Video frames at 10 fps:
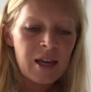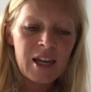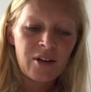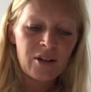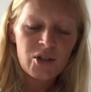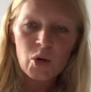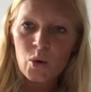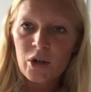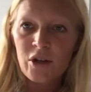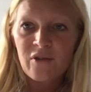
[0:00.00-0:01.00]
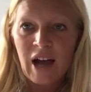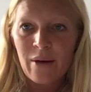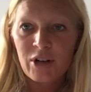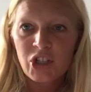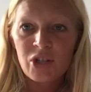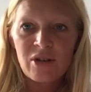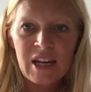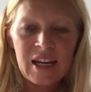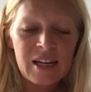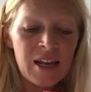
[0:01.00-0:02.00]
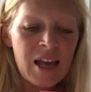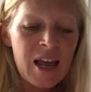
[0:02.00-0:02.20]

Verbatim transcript: Here at school, you've got what you need.